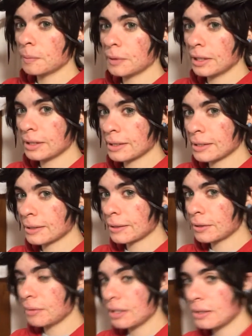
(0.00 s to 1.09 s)
But
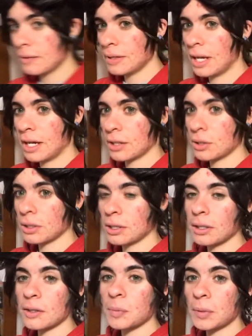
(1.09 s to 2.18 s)
the rest of it actually
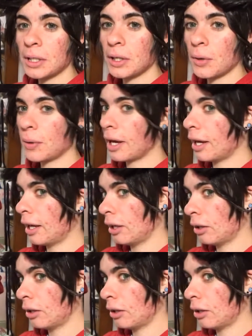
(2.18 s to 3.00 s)
looks pretty okay.